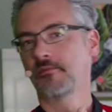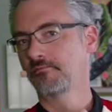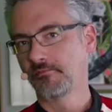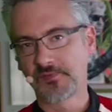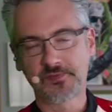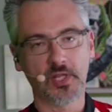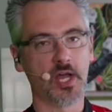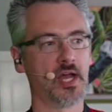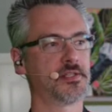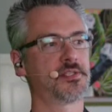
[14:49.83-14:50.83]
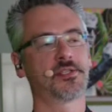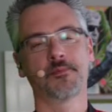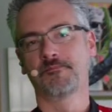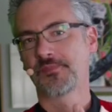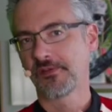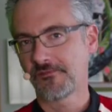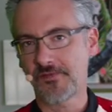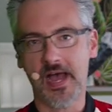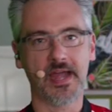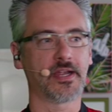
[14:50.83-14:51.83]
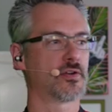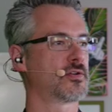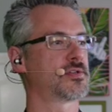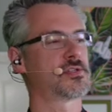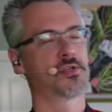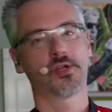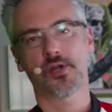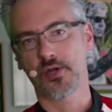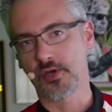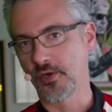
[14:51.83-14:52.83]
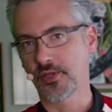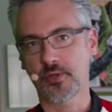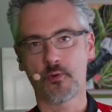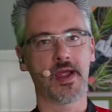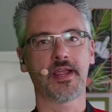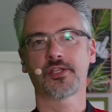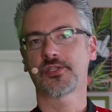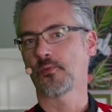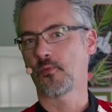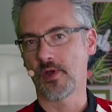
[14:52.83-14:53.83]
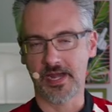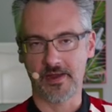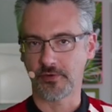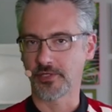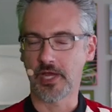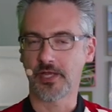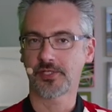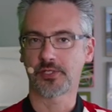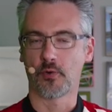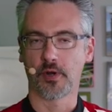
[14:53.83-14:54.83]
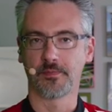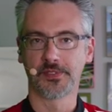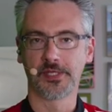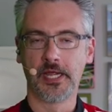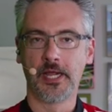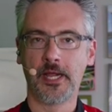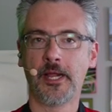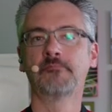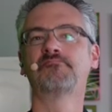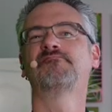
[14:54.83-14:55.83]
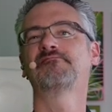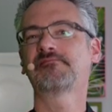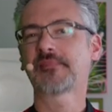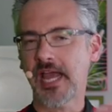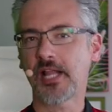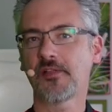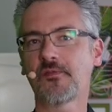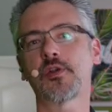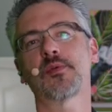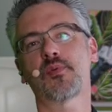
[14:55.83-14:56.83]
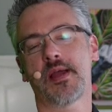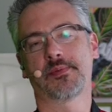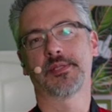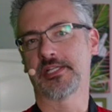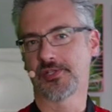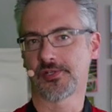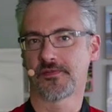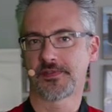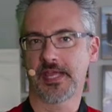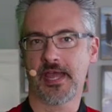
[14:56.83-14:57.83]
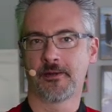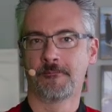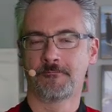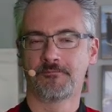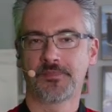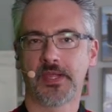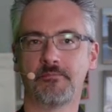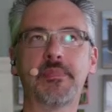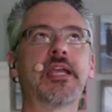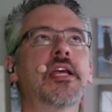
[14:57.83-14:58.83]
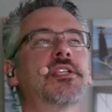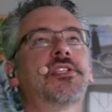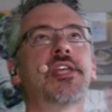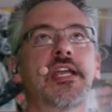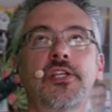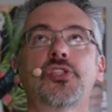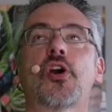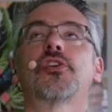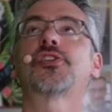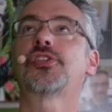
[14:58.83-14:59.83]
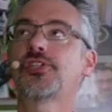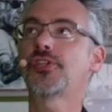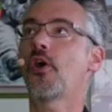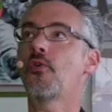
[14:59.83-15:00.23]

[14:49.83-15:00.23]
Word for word: floods, fires, earthquakes, whatever, dust storms, California probably deserves that because things are so